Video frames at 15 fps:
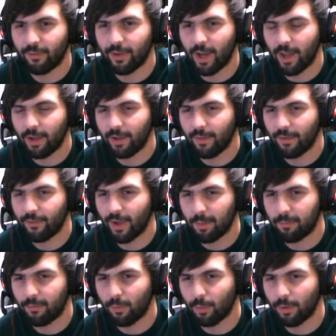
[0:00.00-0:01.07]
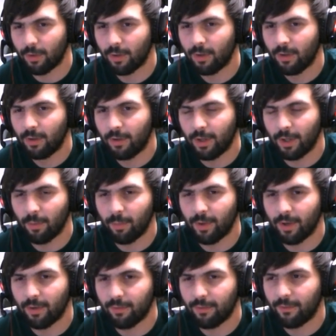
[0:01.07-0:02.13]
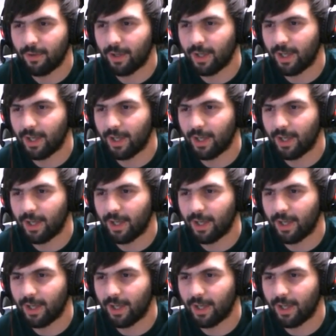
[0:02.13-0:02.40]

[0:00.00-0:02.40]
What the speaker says: see any in the top 4 and above.